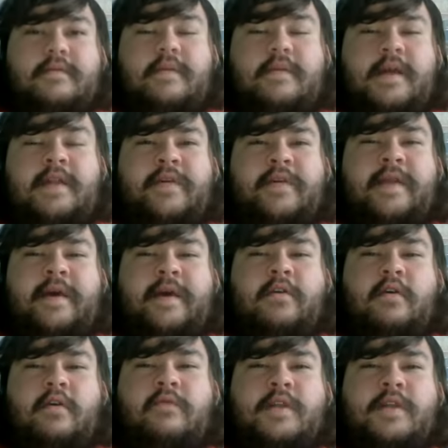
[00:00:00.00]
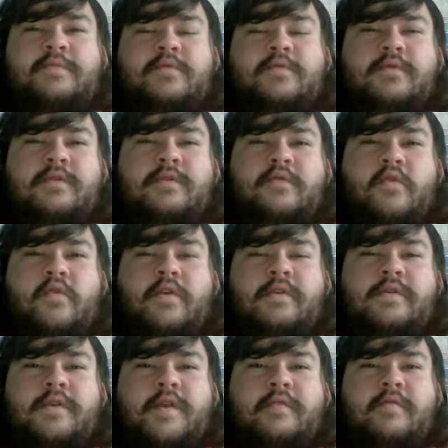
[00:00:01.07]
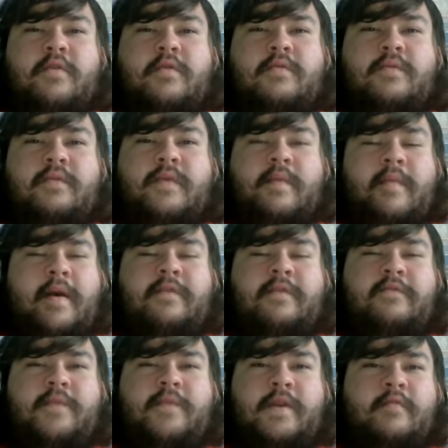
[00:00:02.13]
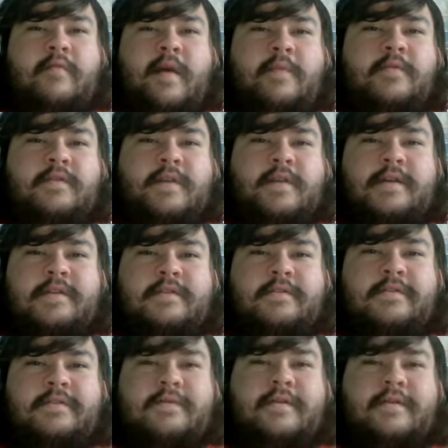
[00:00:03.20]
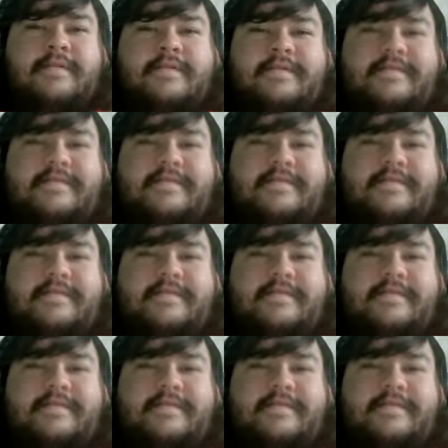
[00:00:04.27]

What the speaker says: And if they had that confidence boost of 4 years in a row, they might have beaten the Raptors last year as well.